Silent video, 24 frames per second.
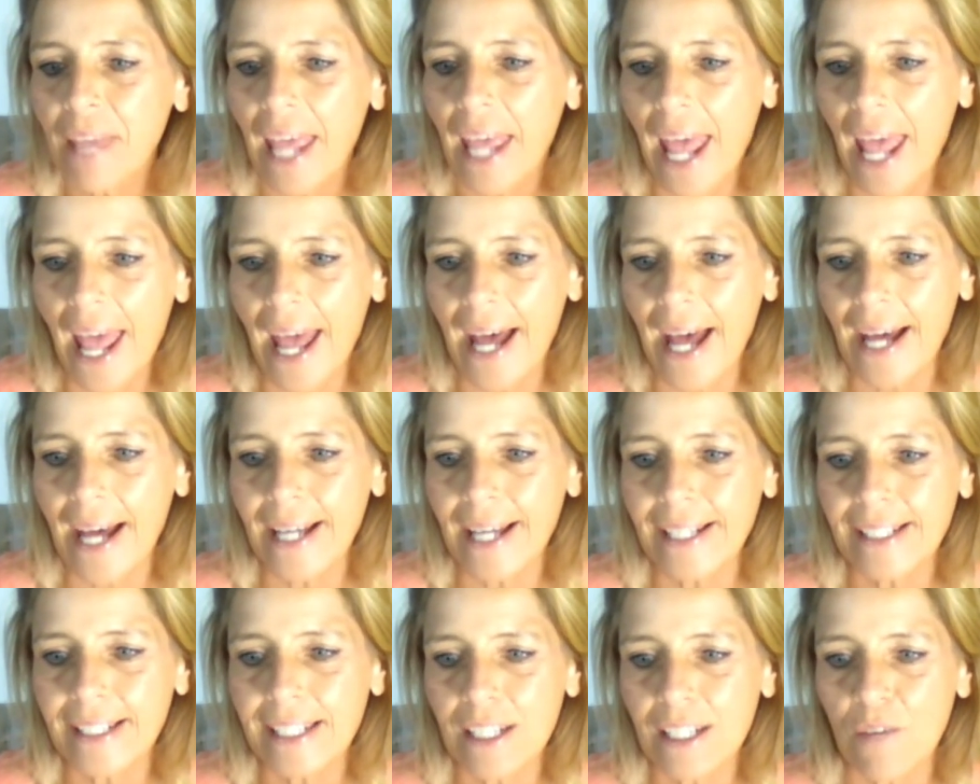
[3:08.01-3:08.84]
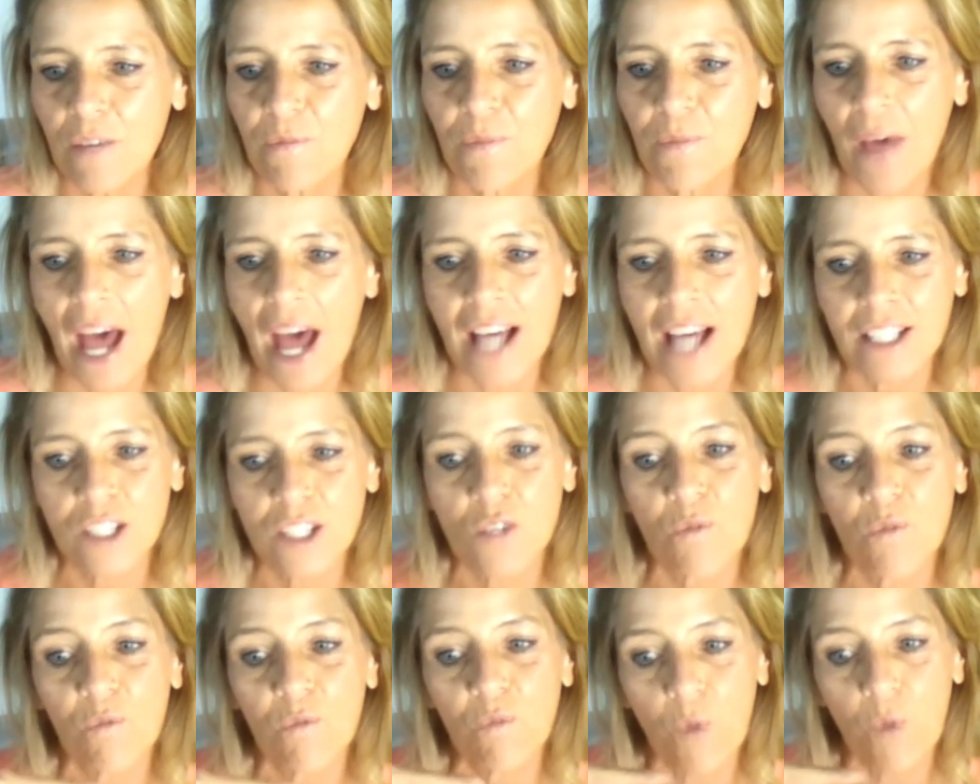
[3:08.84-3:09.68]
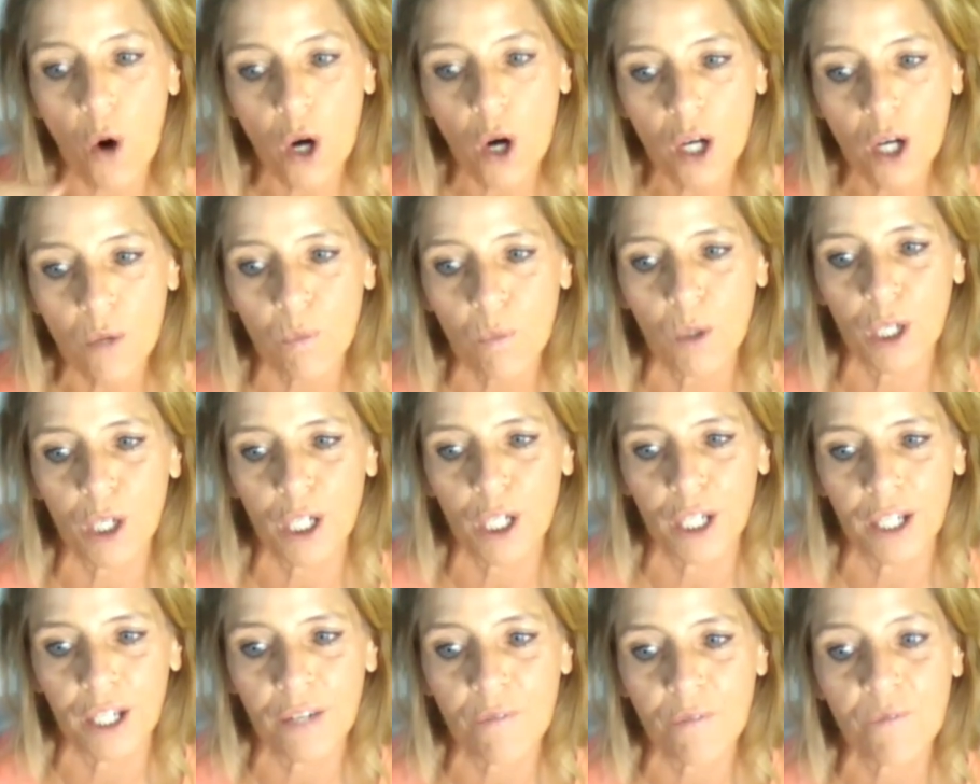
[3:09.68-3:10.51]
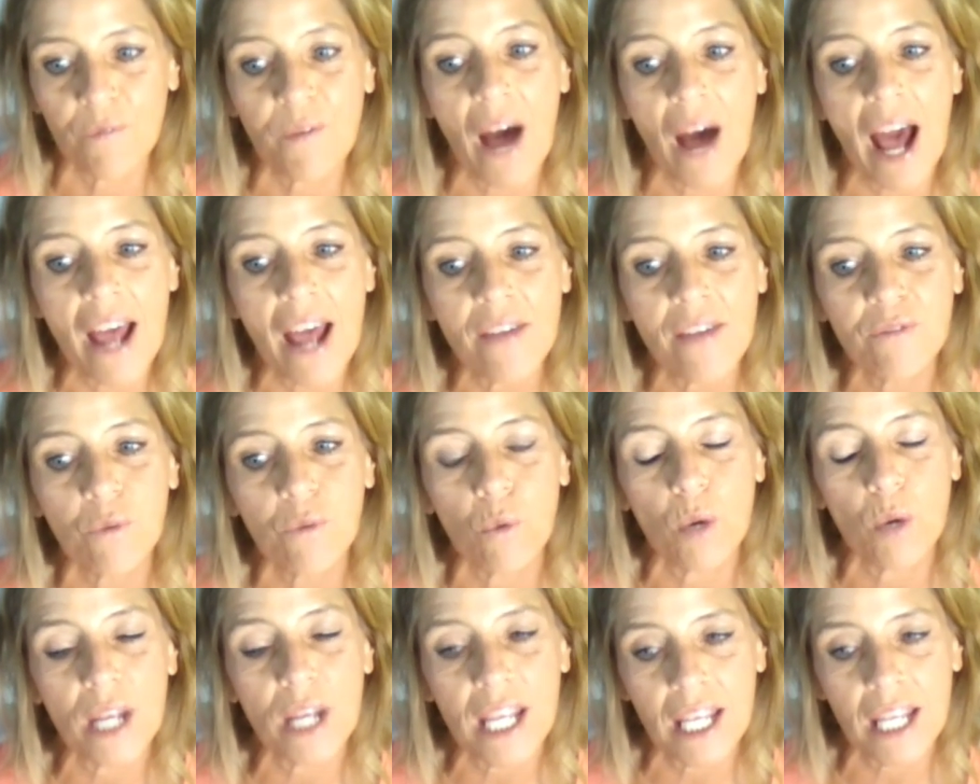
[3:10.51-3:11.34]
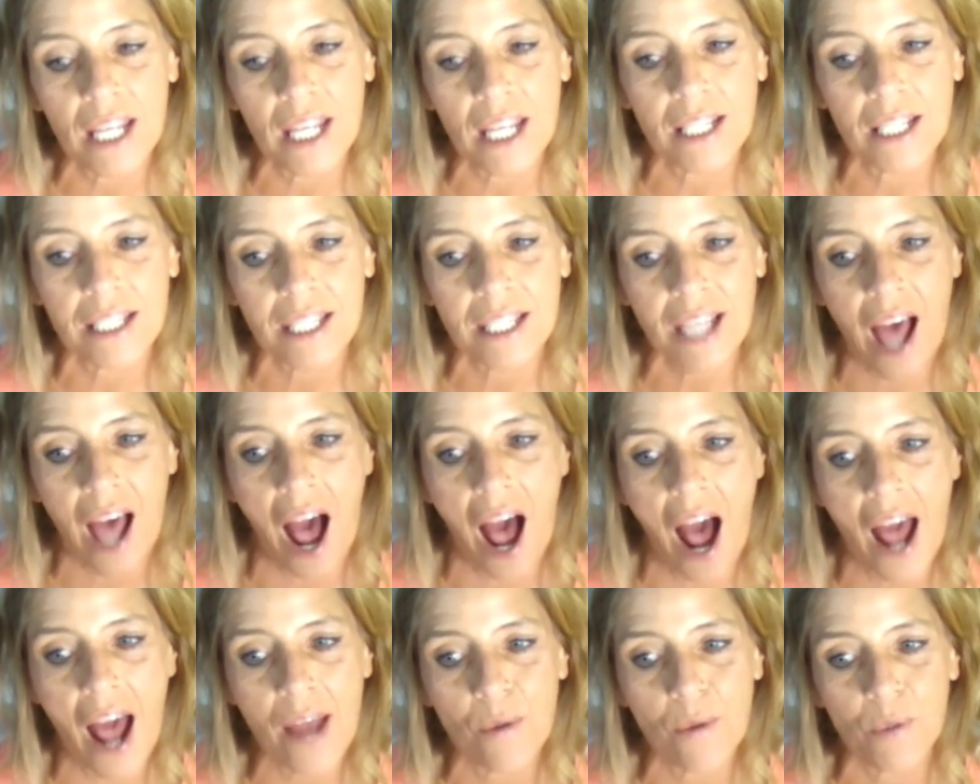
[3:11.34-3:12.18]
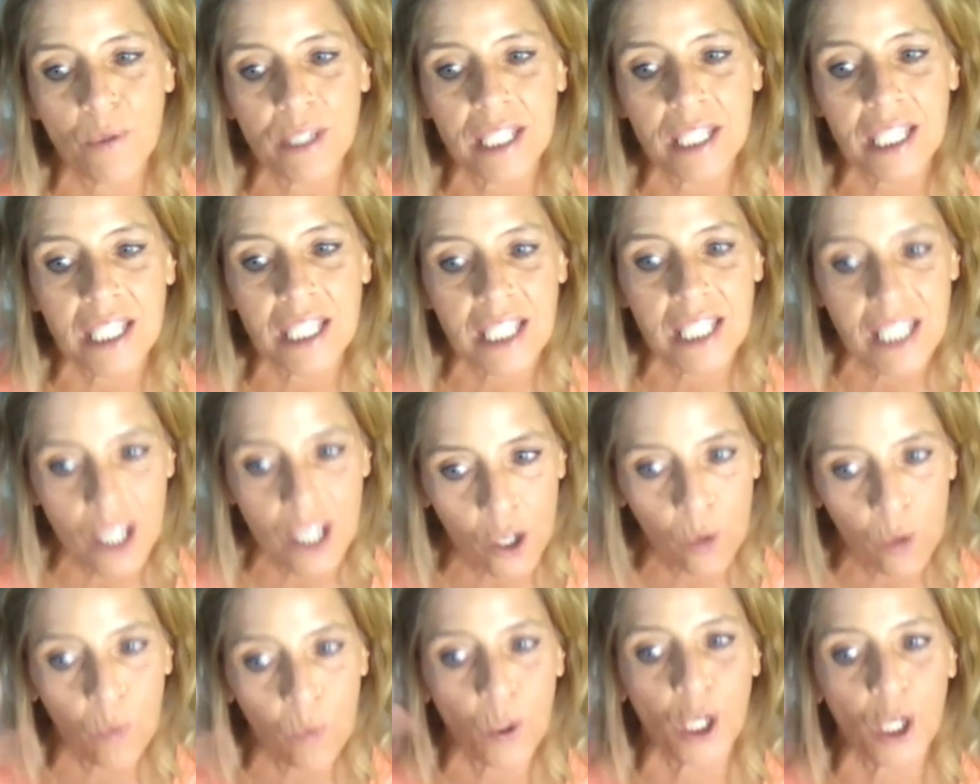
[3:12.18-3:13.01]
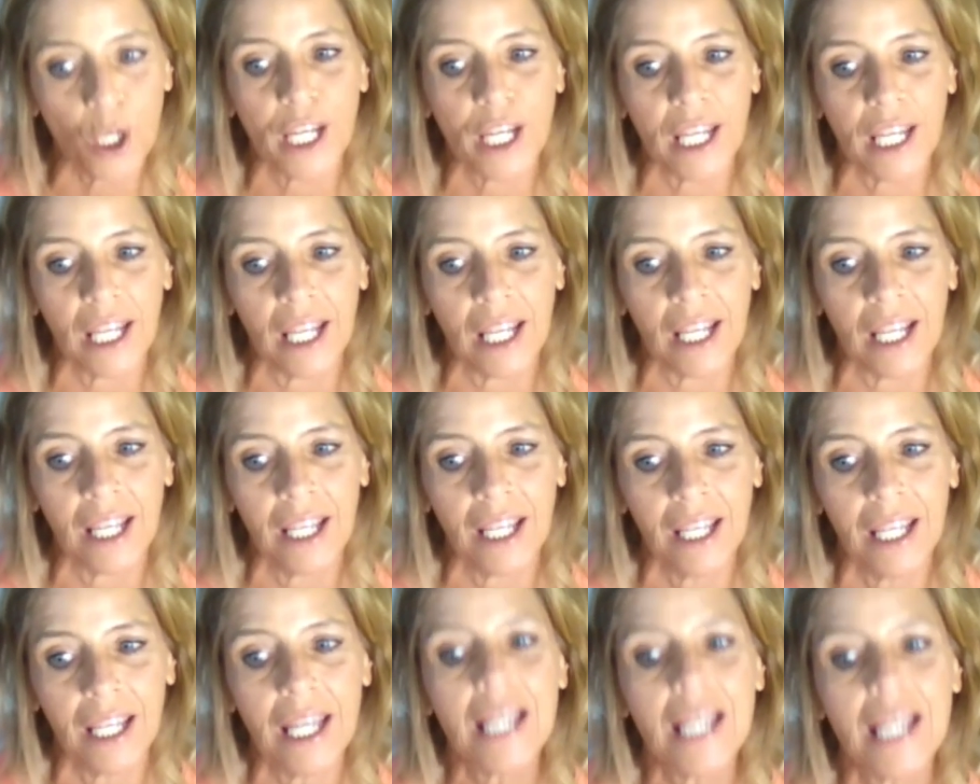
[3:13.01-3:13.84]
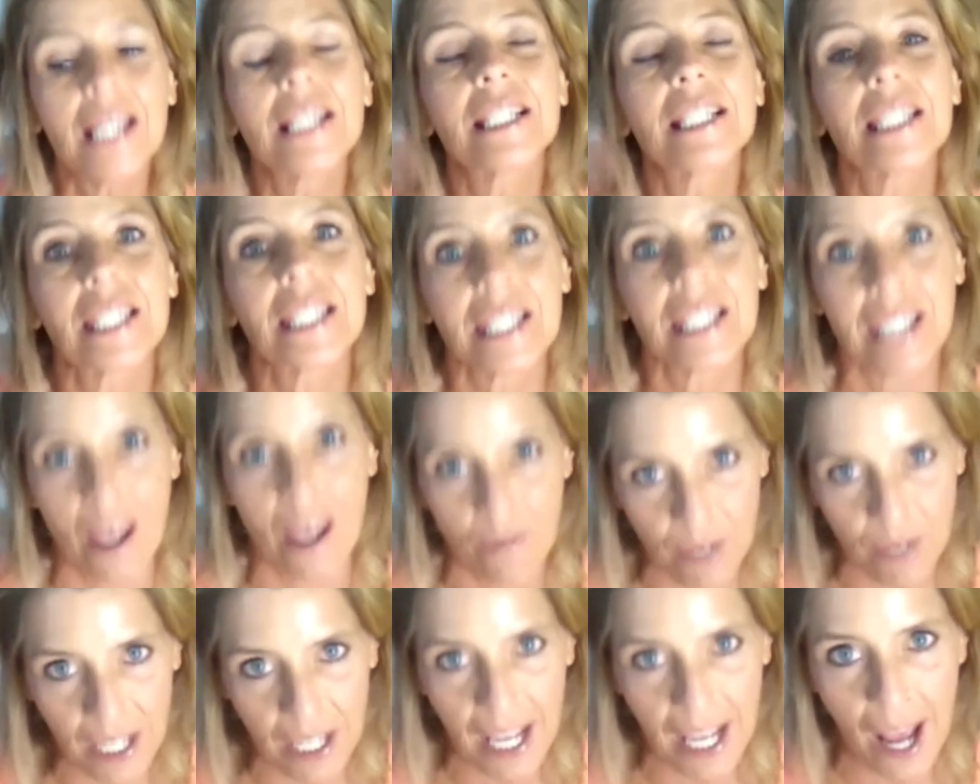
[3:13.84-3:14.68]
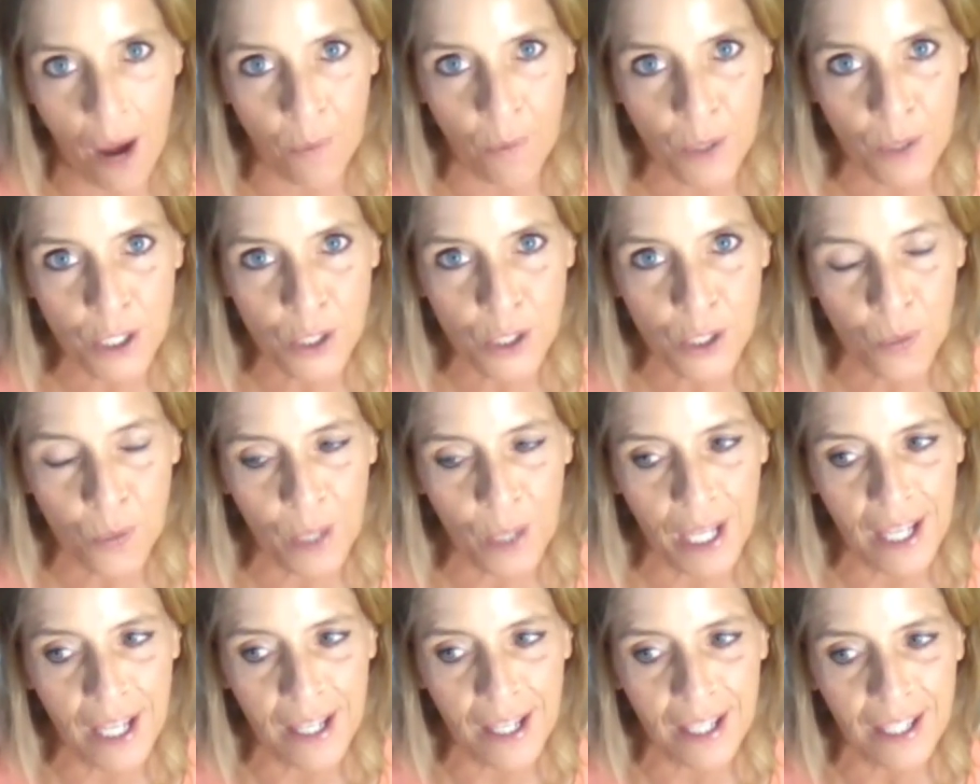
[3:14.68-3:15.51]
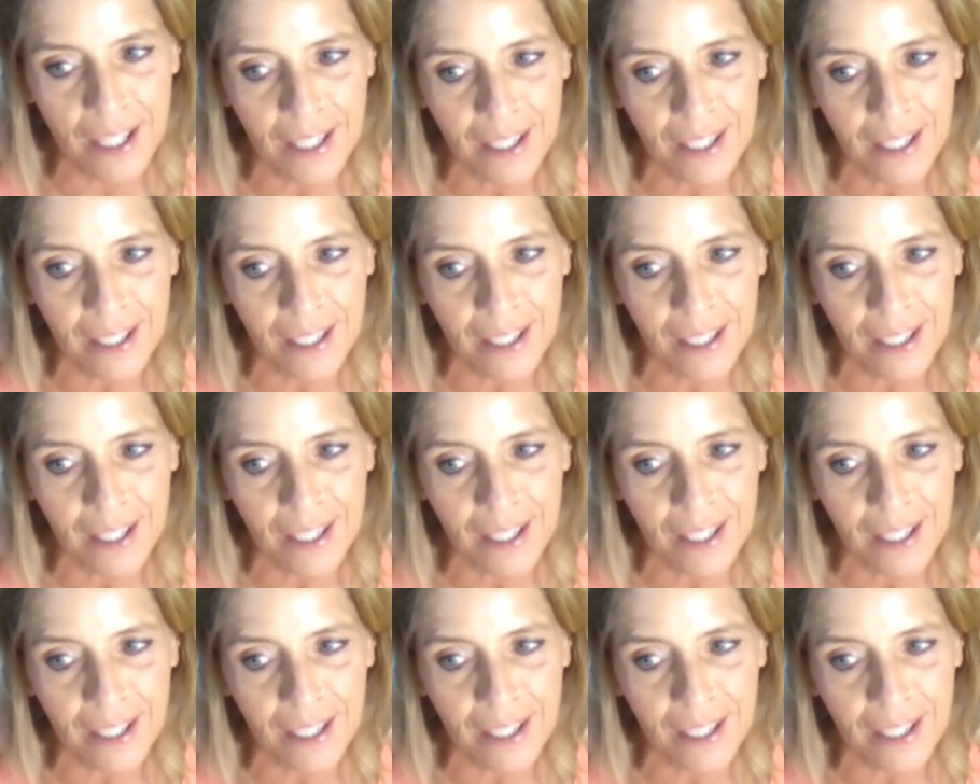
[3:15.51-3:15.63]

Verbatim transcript: And fast forward five weeks, I was still working 70 hours a week.